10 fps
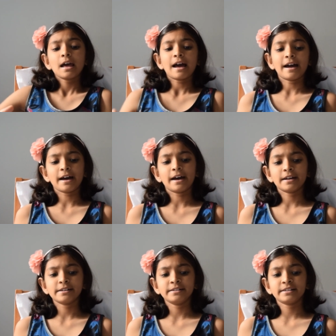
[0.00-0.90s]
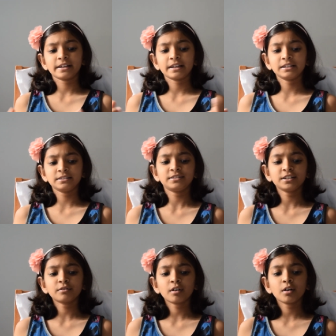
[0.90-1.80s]
and
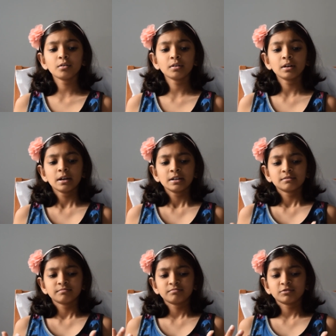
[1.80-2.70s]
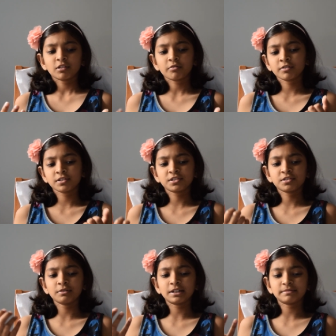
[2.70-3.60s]
E0 refers
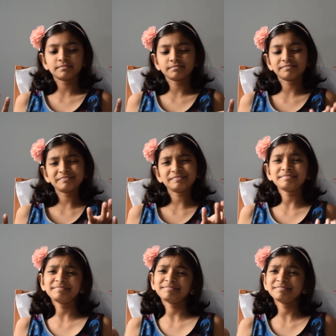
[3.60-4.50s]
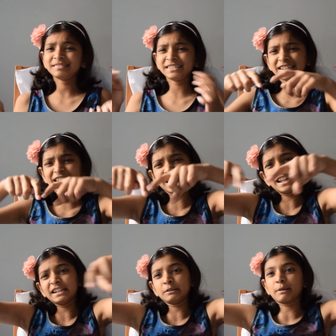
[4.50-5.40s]
to a mm,
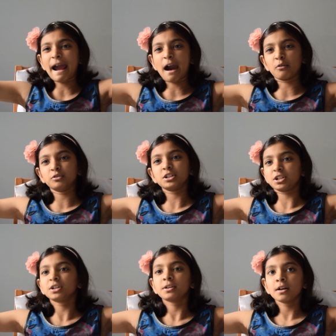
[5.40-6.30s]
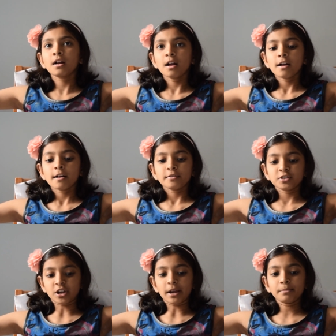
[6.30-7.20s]
nearly round
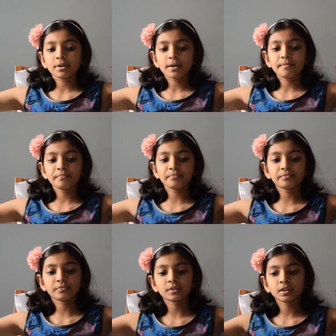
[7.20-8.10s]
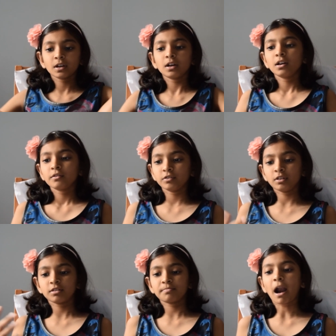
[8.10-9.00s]
shape. For
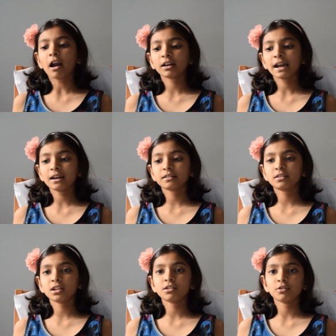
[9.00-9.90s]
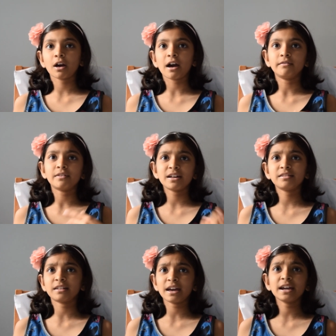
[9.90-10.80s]
the spiral galaxies you have
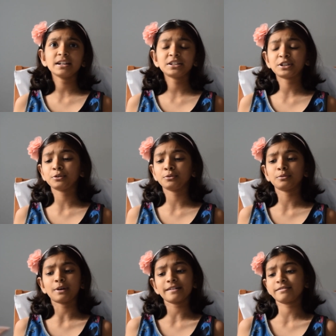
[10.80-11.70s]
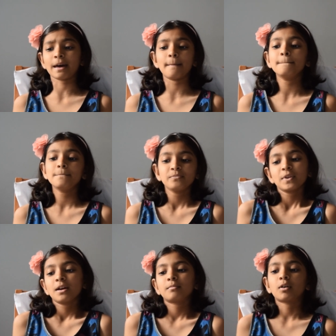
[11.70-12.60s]
SA to SM
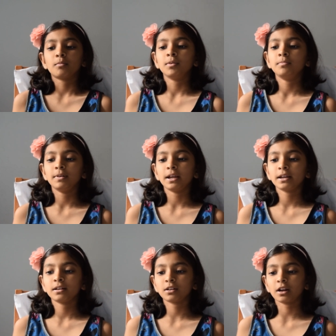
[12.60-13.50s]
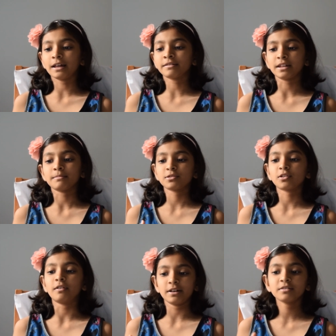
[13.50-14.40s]
probably, not SM,
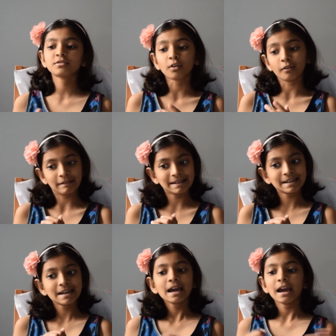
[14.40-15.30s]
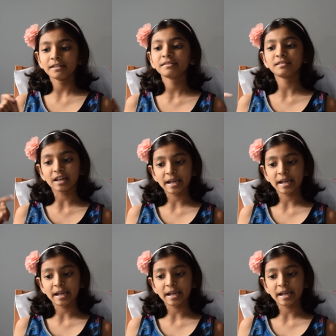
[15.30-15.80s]
sorry, sorry, SC.